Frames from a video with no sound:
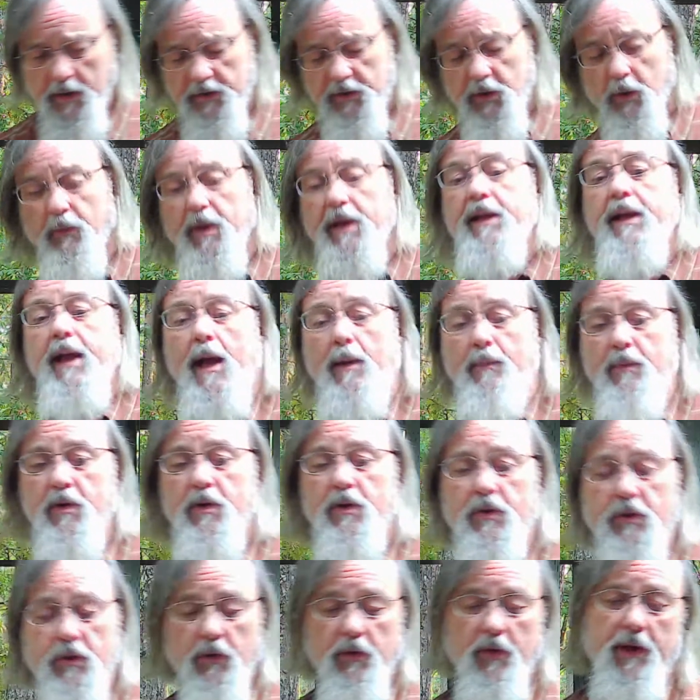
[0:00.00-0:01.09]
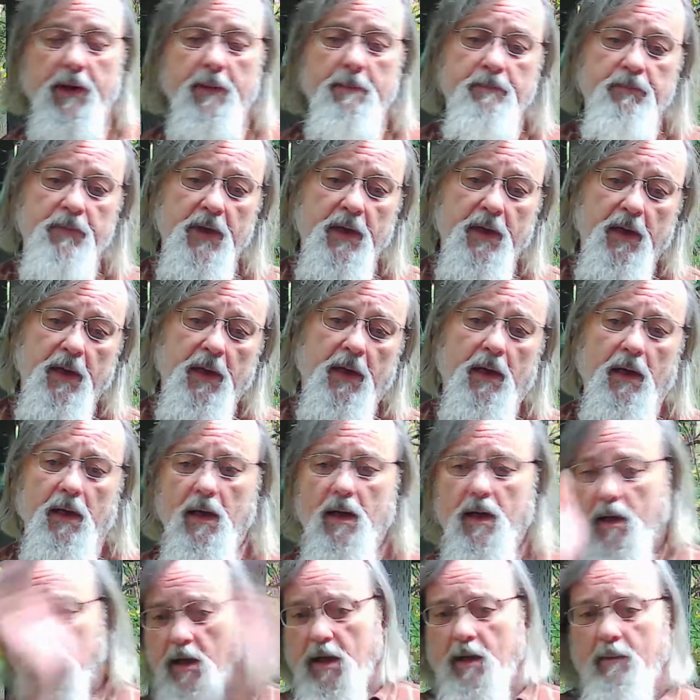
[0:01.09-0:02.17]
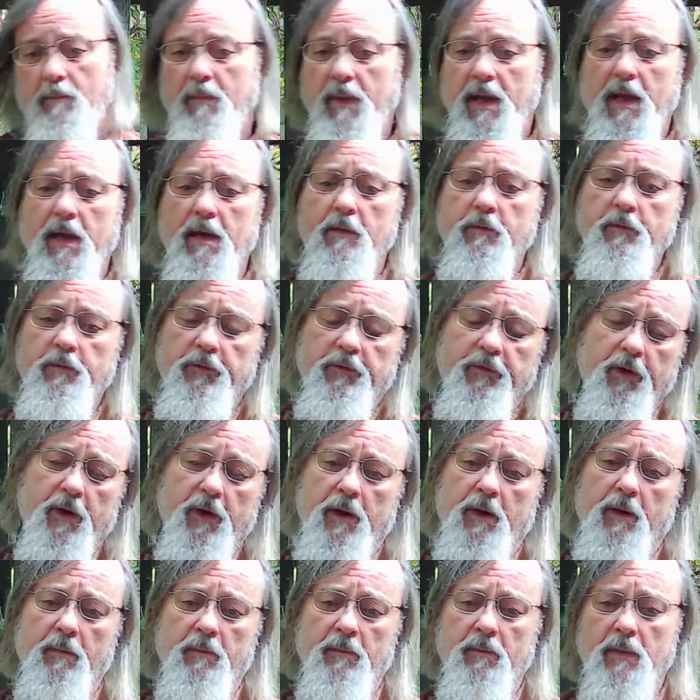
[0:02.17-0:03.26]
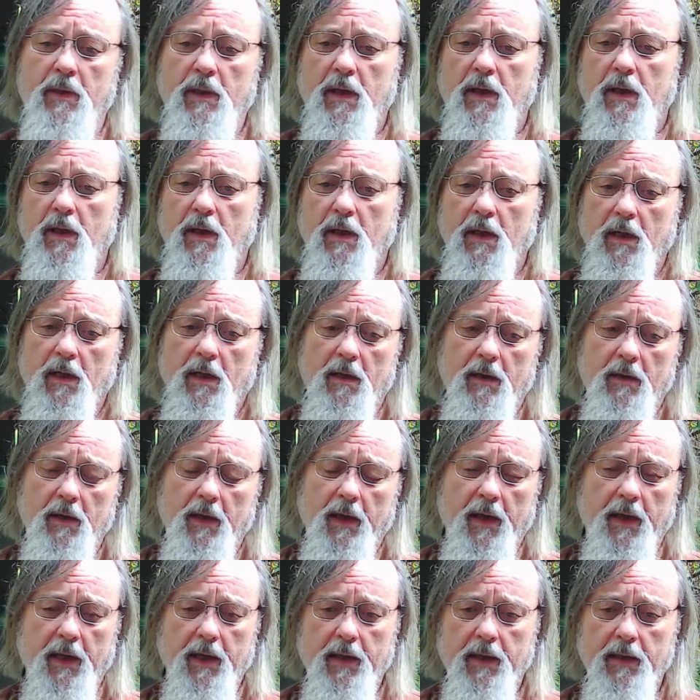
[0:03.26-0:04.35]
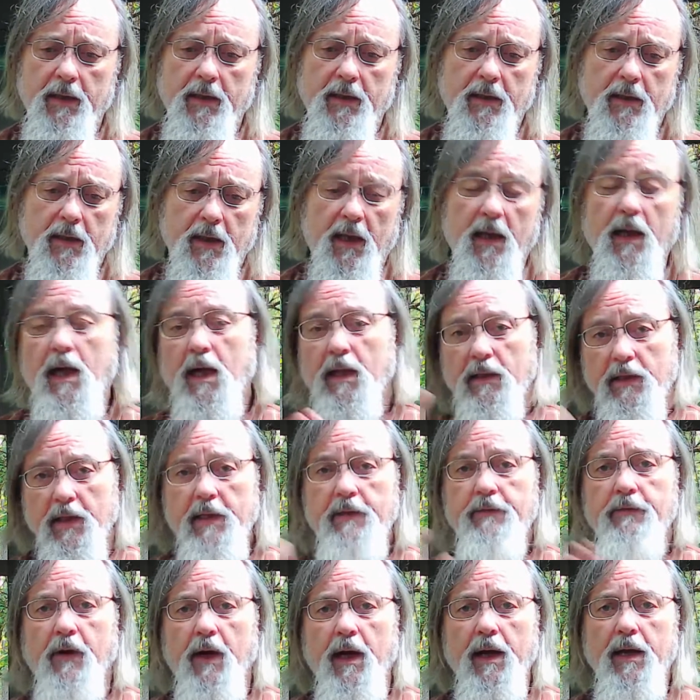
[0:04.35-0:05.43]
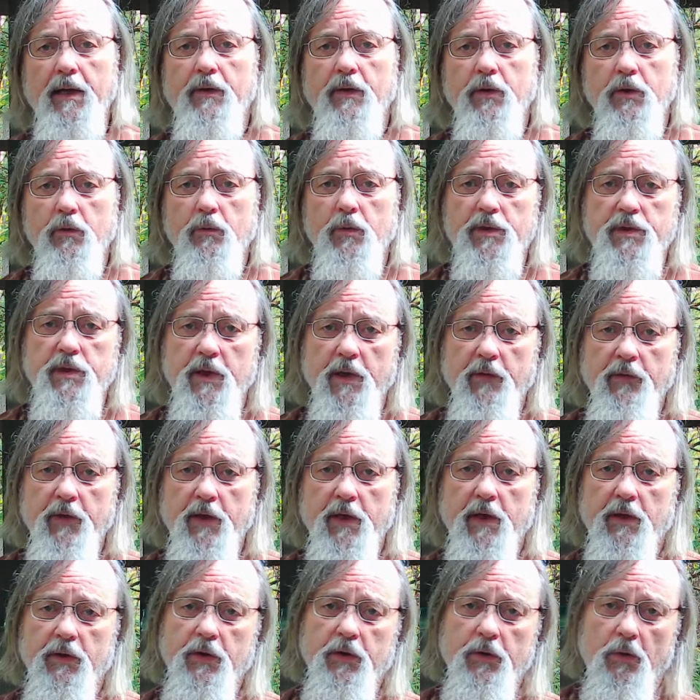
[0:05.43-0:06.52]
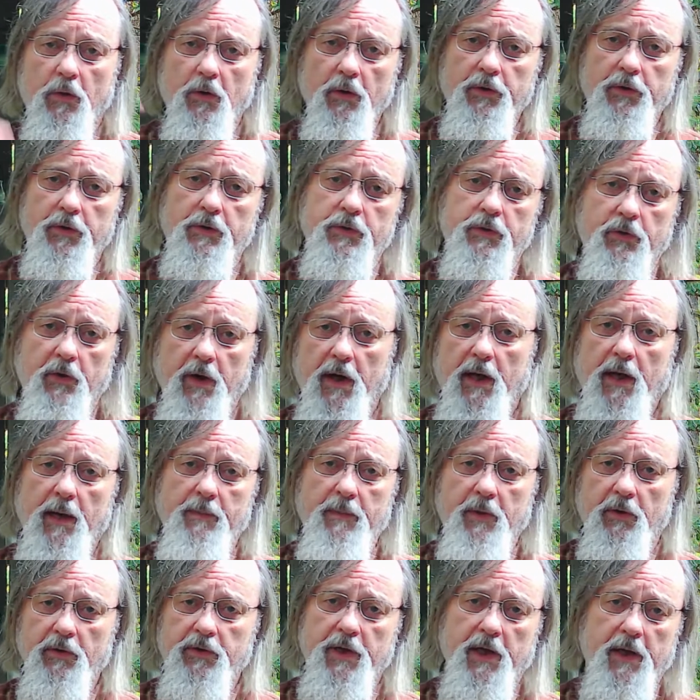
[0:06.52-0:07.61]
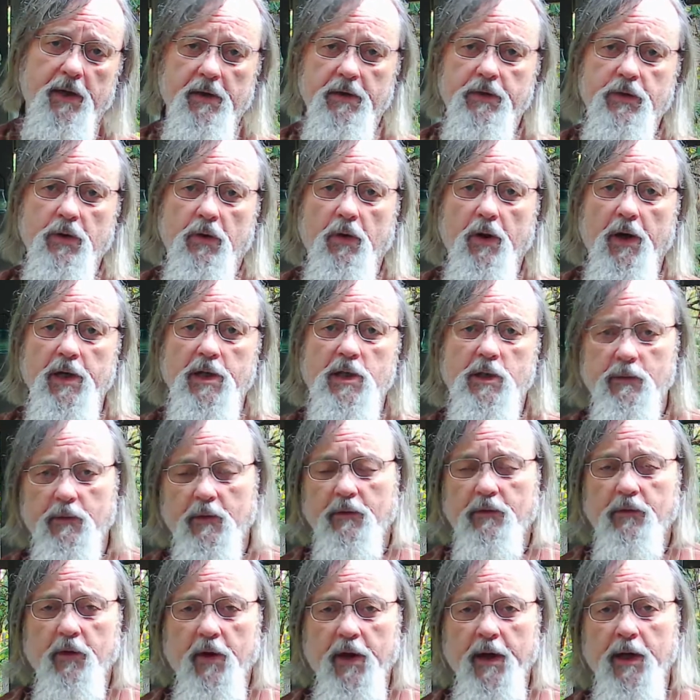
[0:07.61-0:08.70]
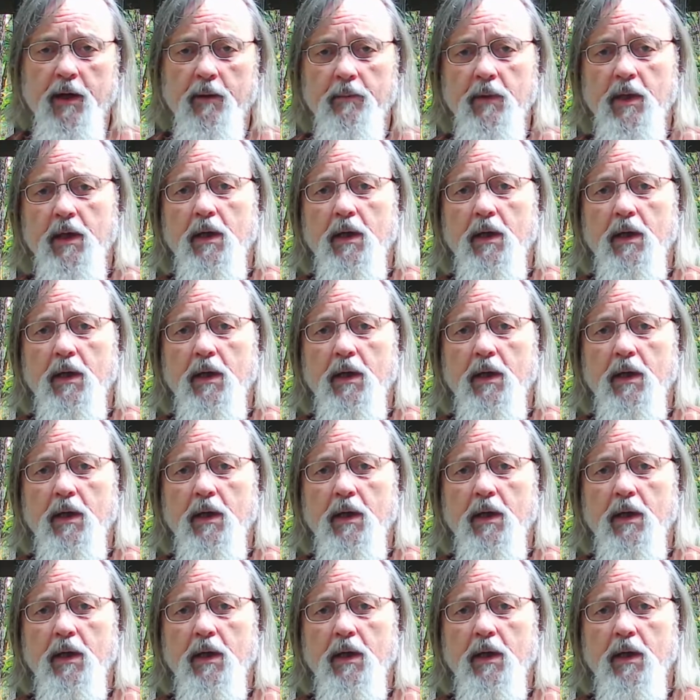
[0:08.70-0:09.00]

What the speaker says: a recap of the story, a man from a Levite who was living in the northern tribal territories of Ephraim